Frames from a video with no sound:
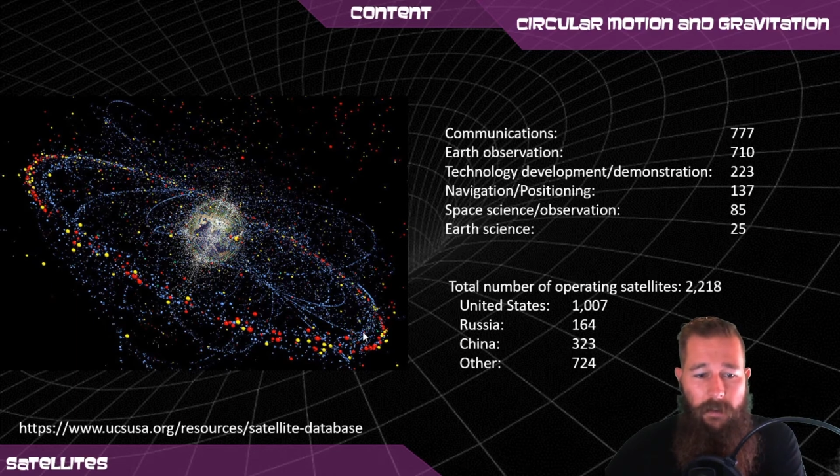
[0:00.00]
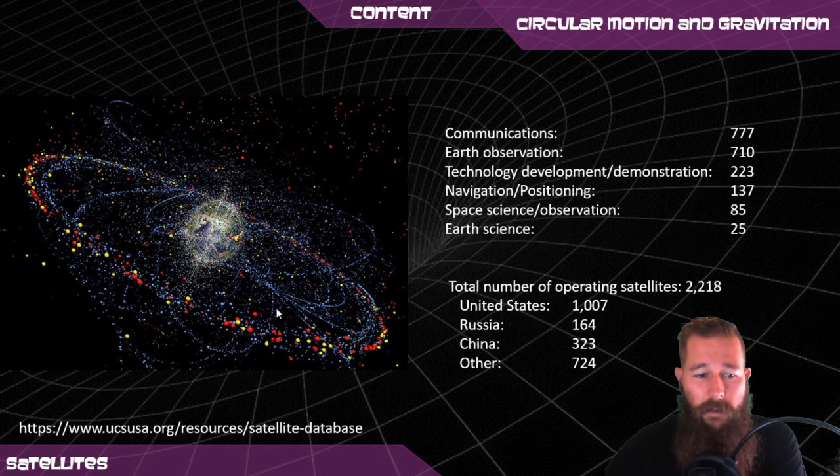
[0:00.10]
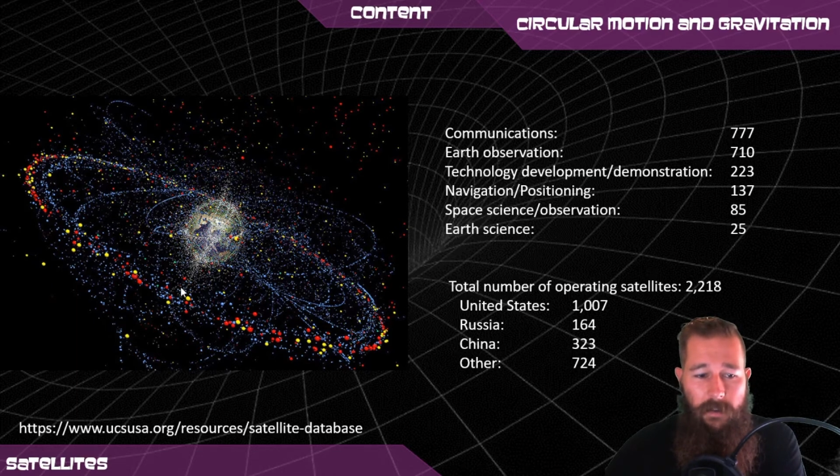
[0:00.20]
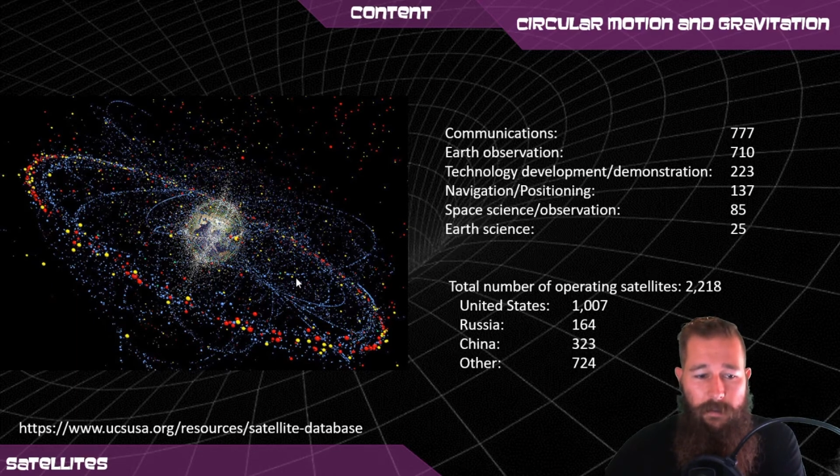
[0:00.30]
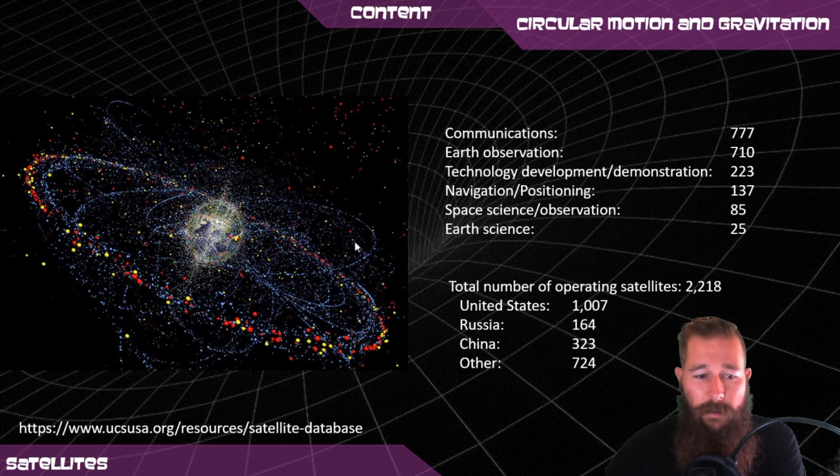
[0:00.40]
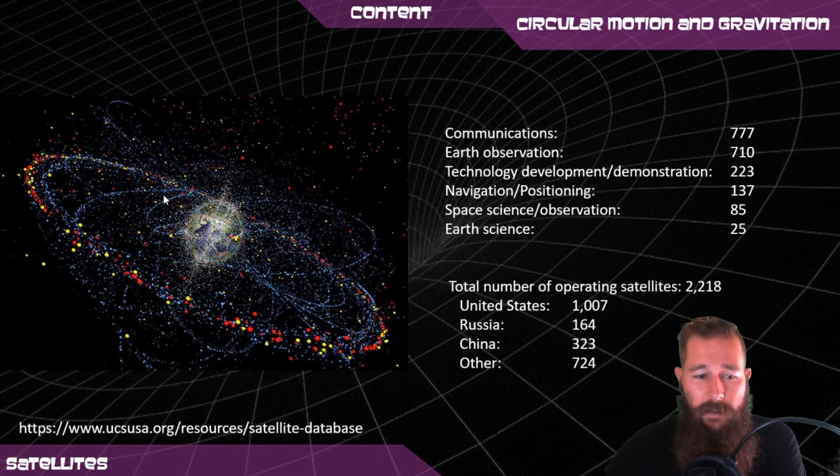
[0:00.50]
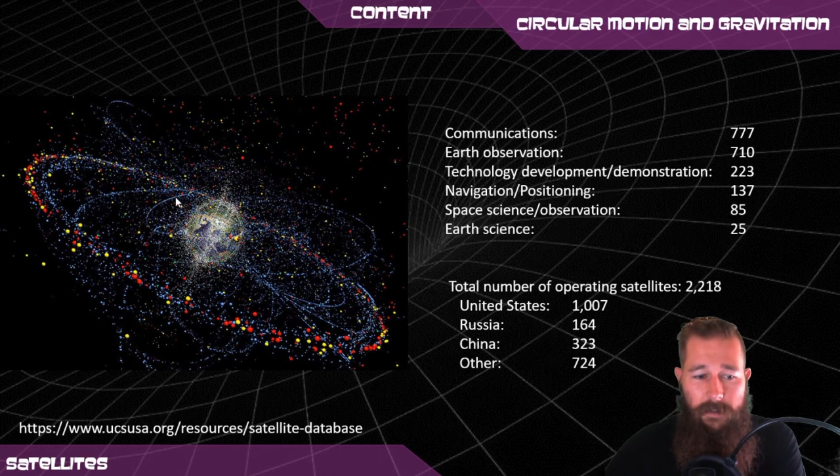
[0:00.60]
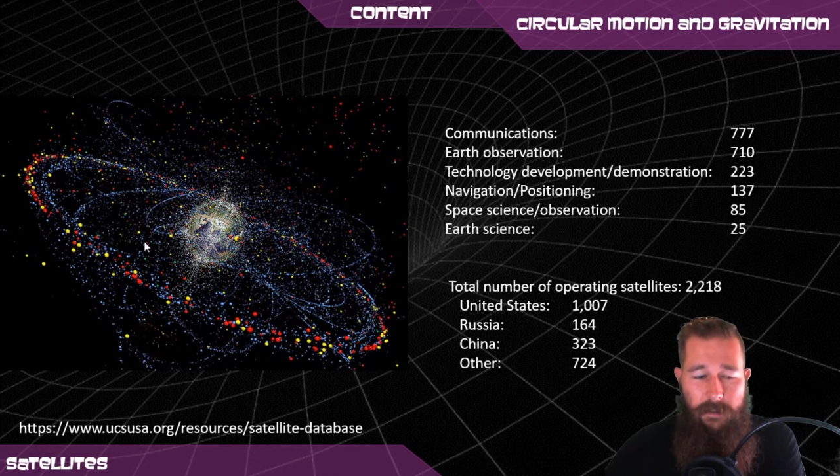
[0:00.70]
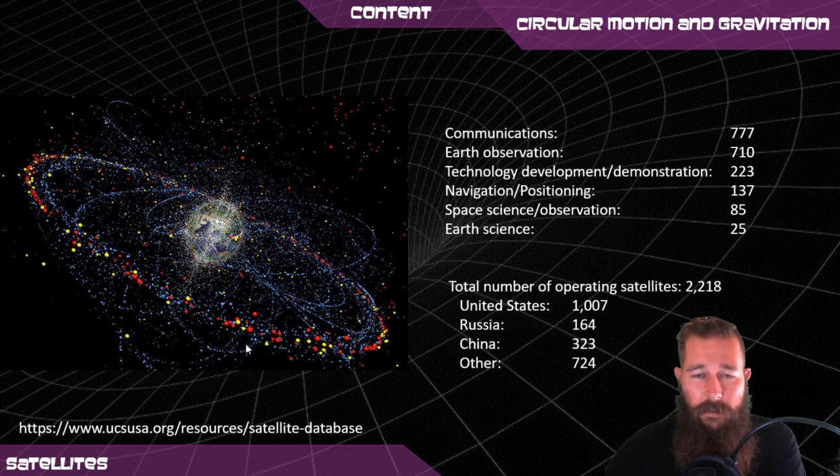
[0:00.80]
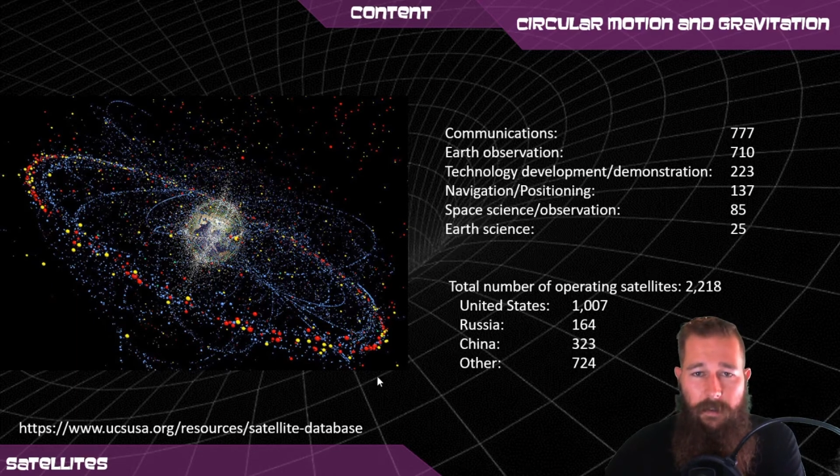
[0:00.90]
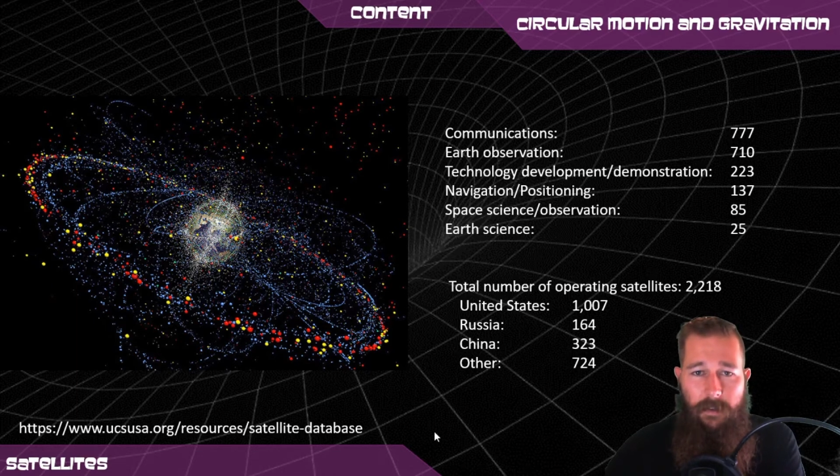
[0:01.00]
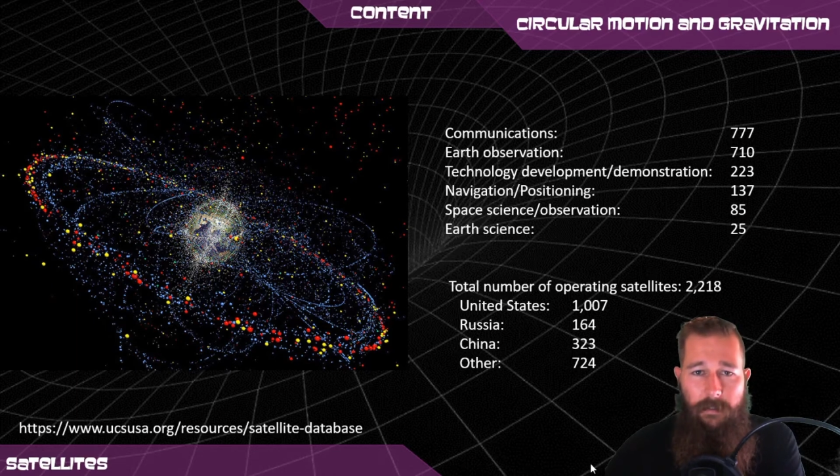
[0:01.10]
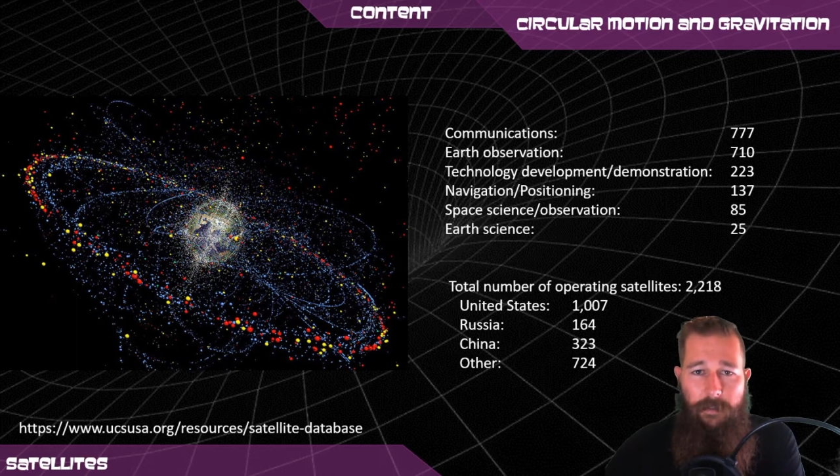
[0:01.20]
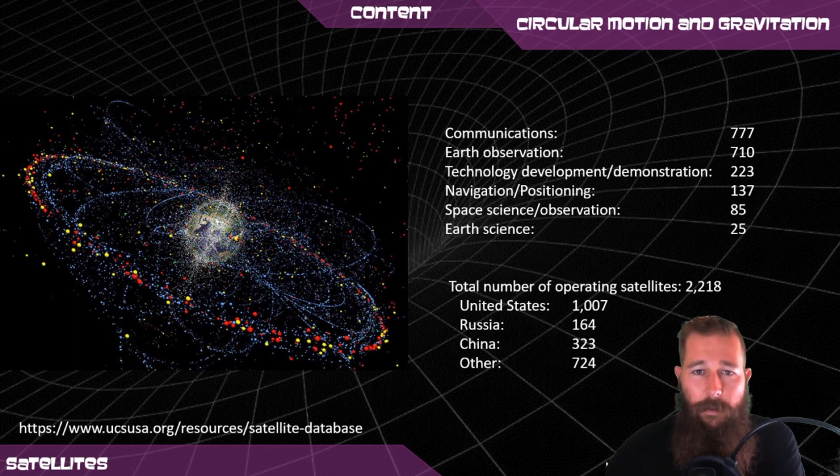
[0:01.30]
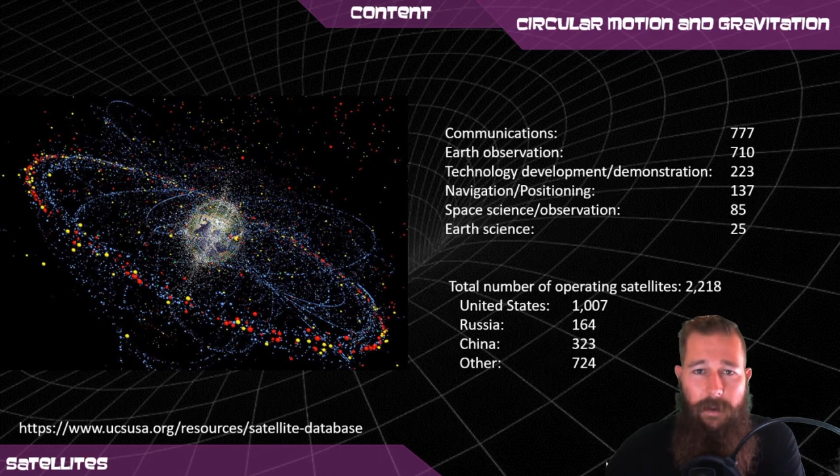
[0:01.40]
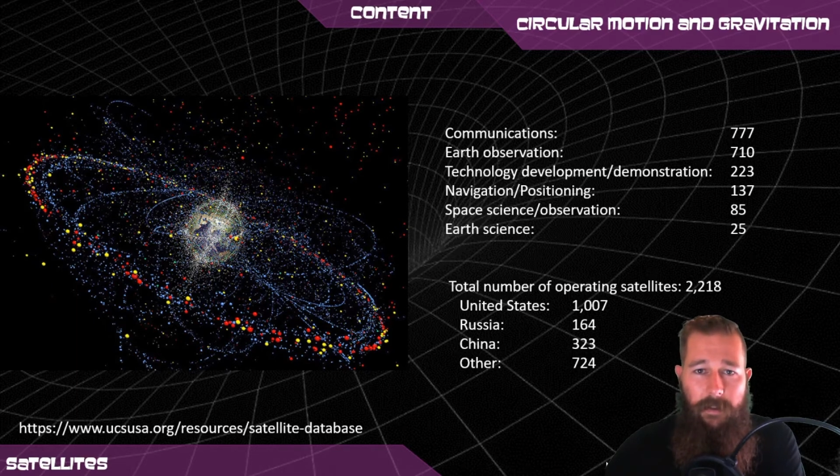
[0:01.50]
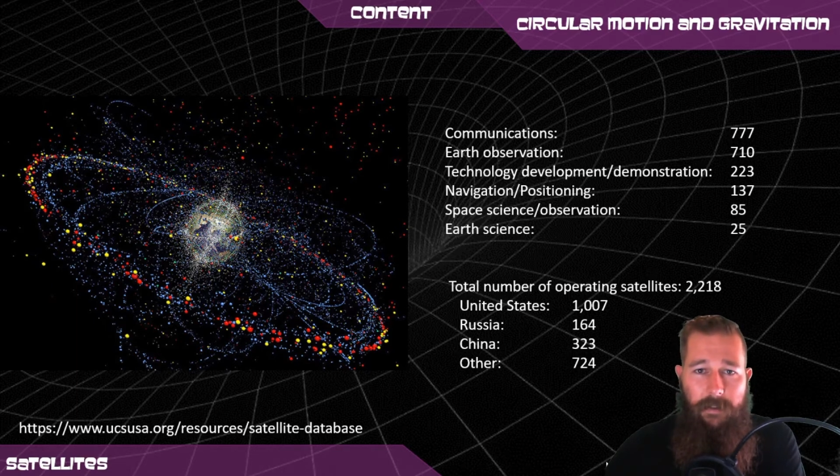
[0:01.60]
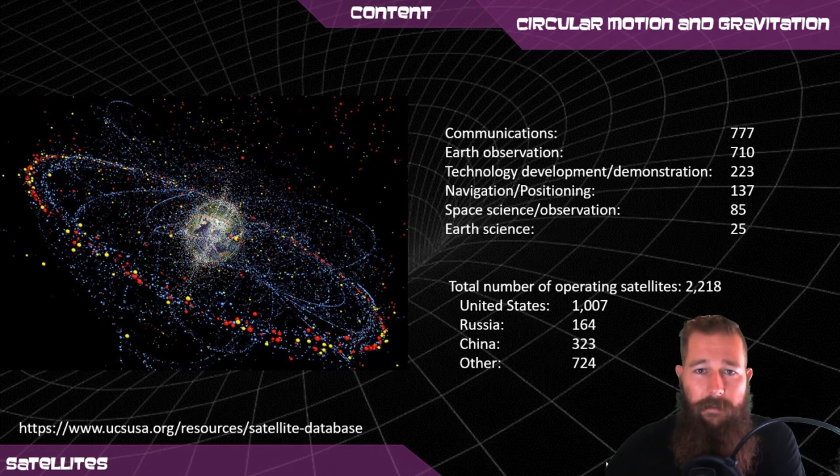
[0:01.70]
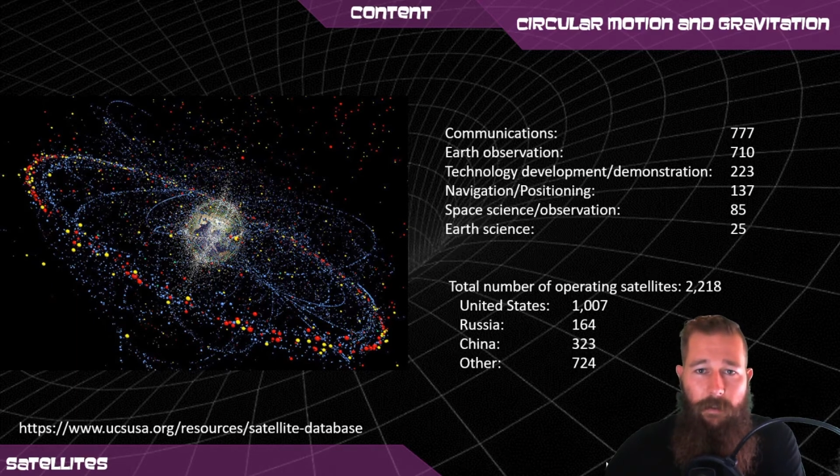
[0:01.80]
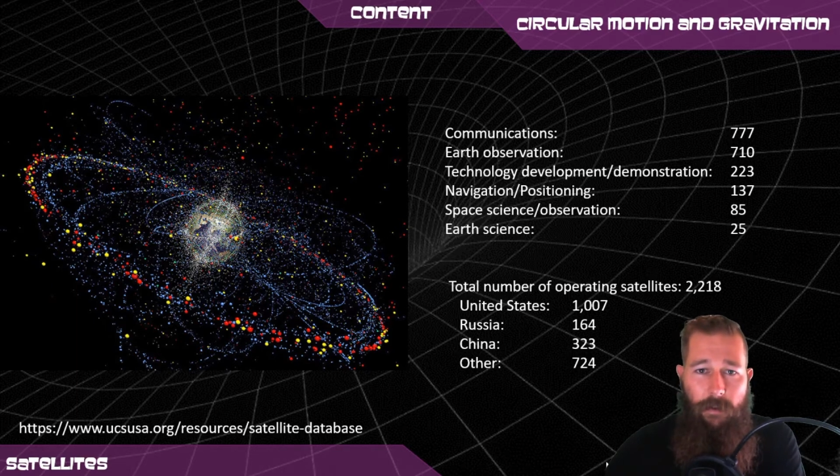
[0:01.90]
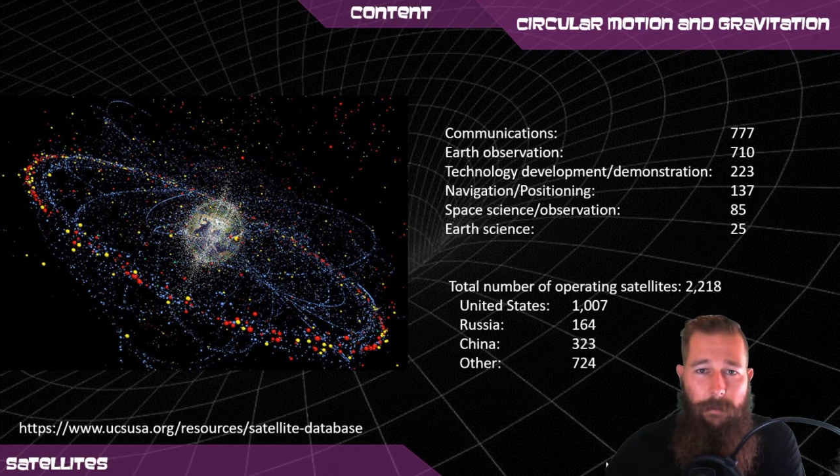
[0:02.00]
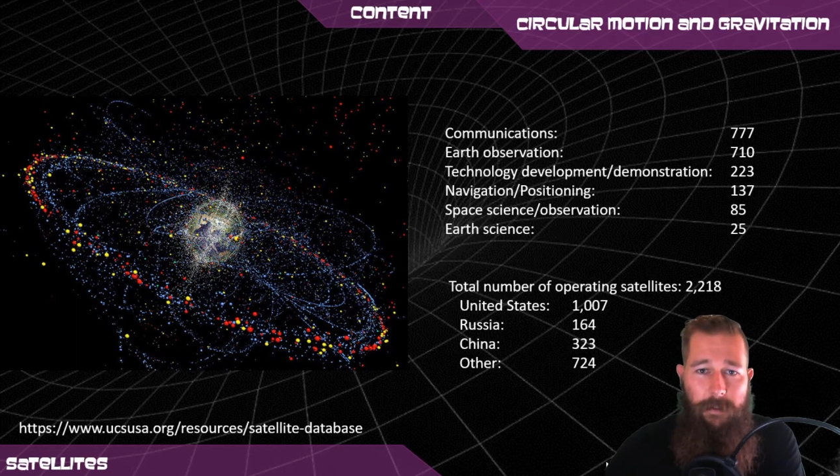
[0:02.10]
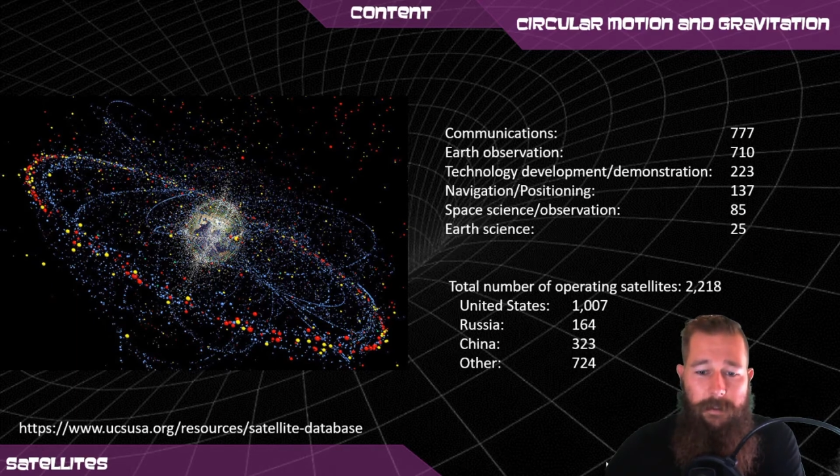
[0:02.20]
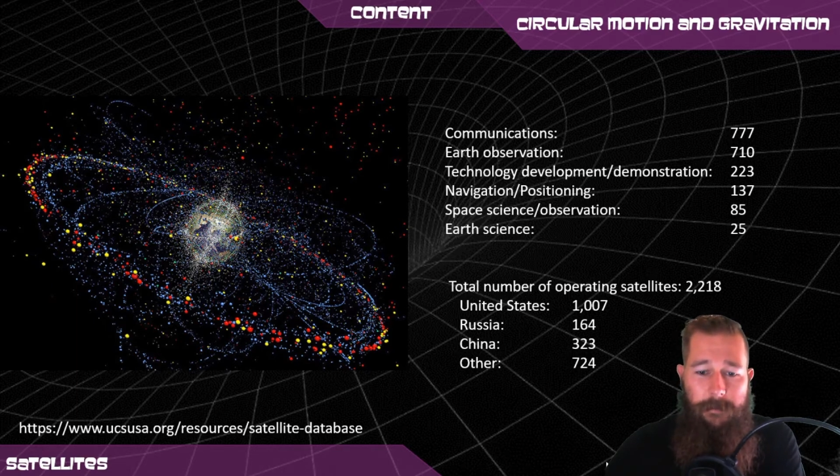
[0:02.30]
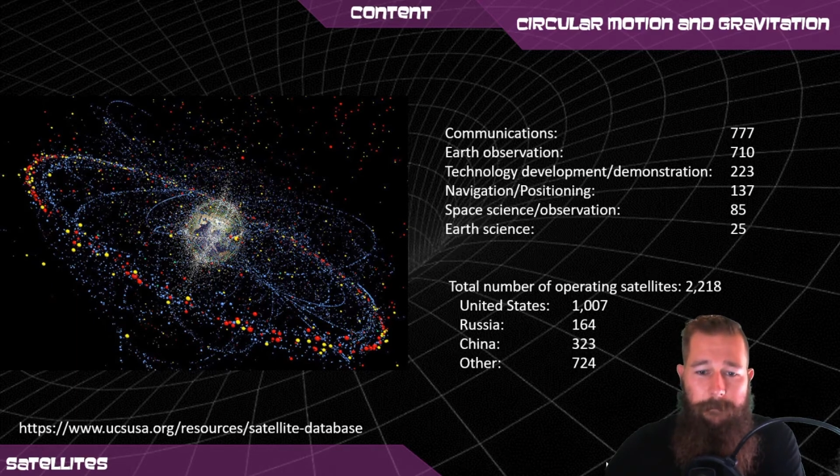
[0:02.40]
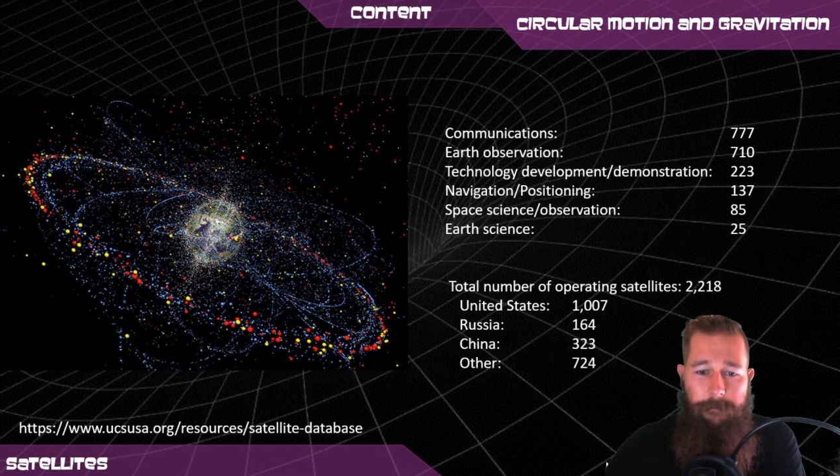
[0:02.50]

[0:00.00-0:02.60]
as well as a few other different orbits.